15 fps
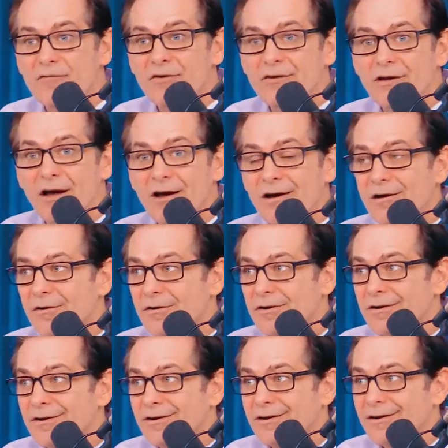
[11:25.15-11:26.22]
of
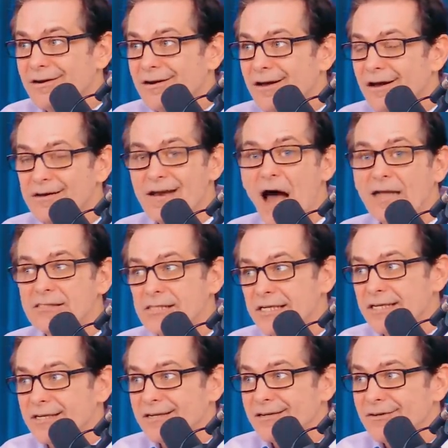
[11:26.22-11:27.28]
a
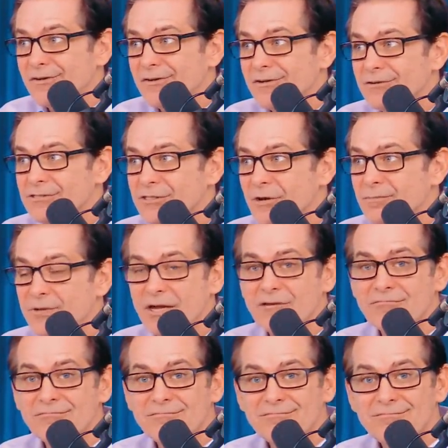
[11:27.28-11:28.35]
Nazi or something.